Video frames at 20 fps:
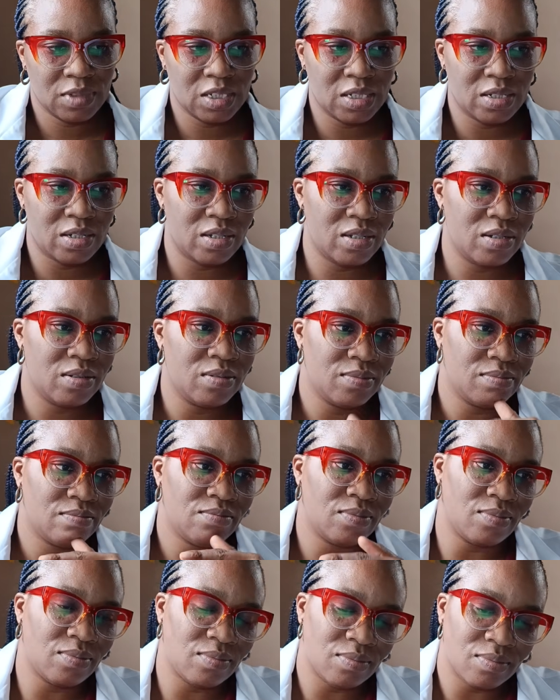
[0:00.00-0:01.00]
Okay,
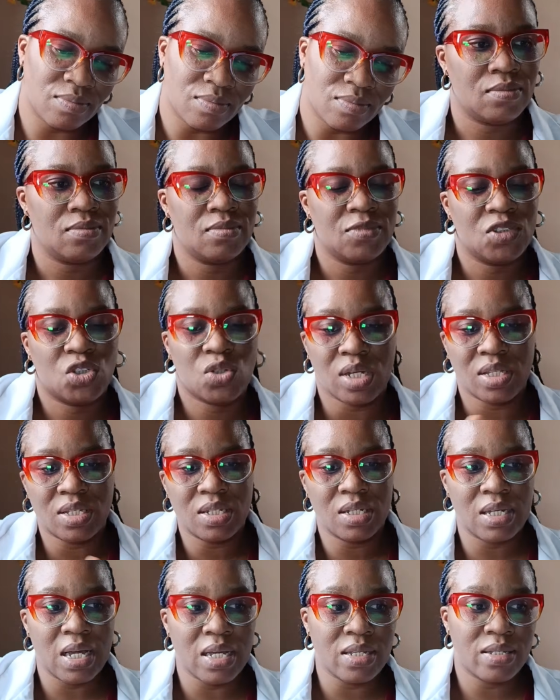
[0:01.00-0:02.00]
so I
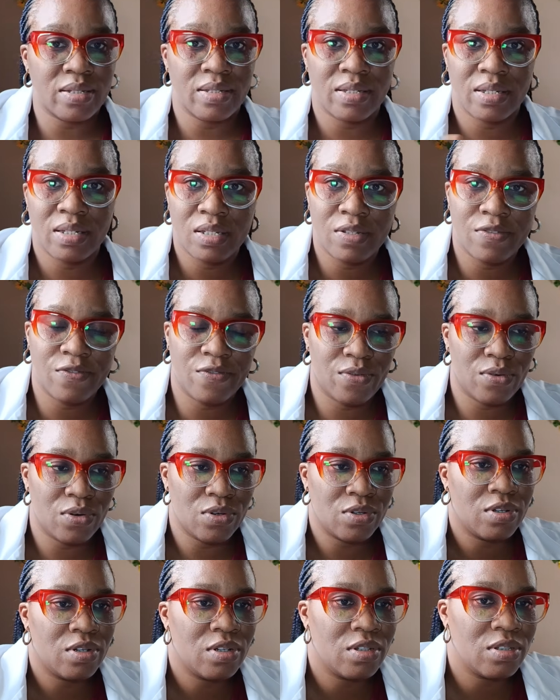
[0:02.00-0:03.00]
think that is it
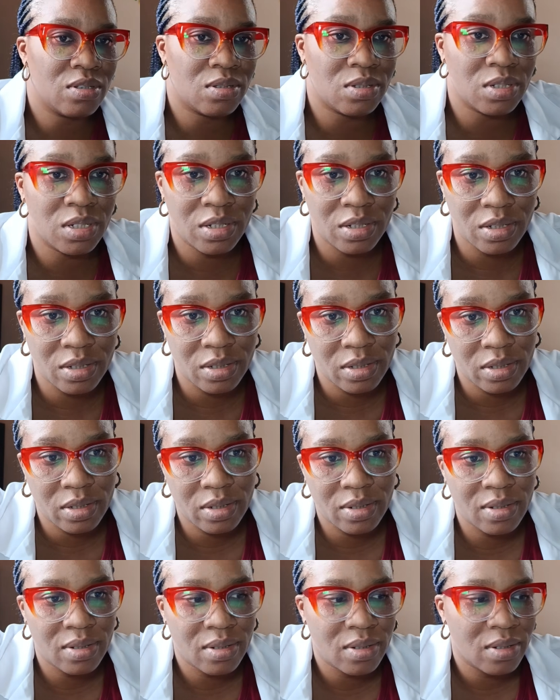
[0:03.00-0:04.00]
for
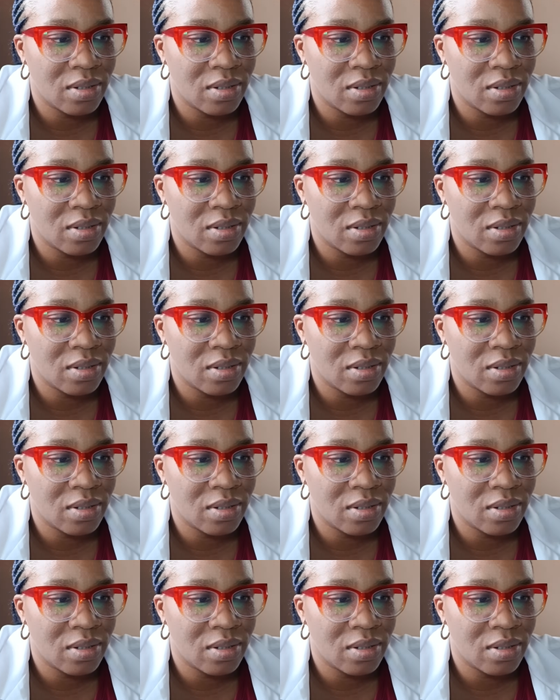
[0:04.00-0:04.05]
this.